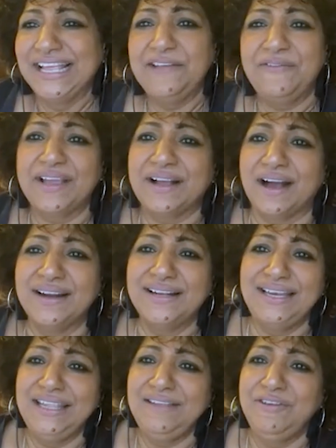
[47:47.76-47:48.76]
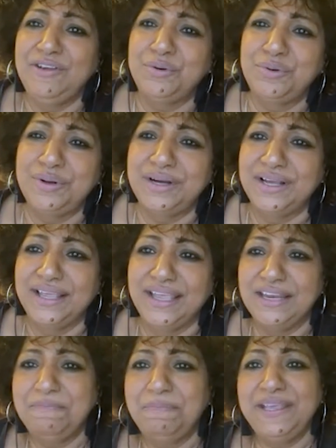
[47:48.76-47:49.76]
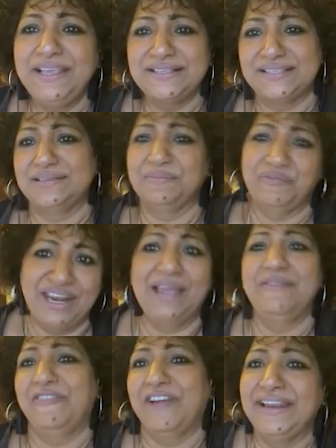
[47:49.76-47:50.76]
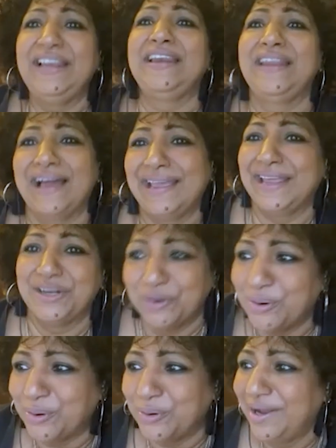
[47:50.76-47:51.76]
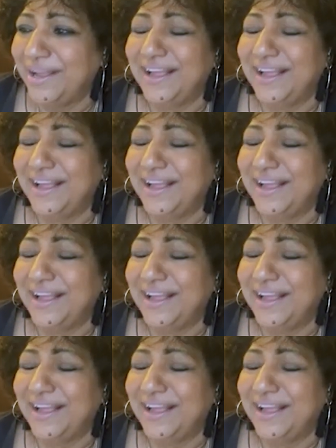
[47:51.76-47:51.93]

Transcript: if I can't leave you in peace when I finally die and go,